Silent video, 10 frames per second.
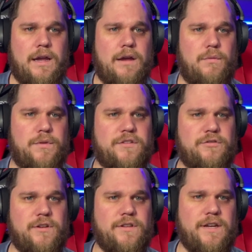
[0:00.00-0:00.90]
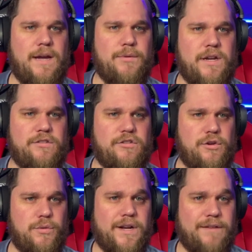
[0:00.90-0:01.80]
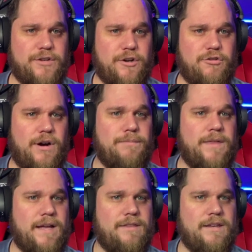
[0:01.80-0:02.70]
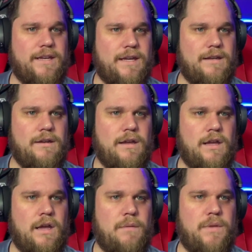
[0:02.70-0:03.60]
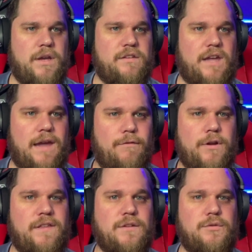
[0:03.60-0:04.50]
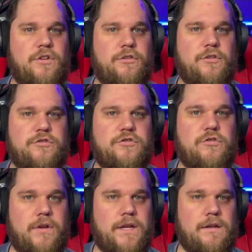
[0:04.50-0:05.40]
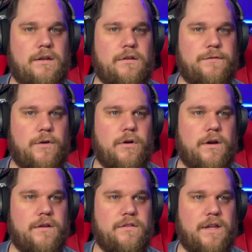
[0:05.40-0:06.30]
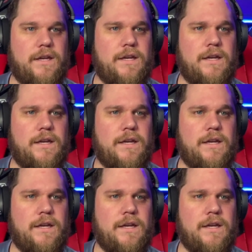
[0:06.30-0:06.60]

with the ScreenLink application, you were going to have to crop that thing in because everything that was on your screen as far as like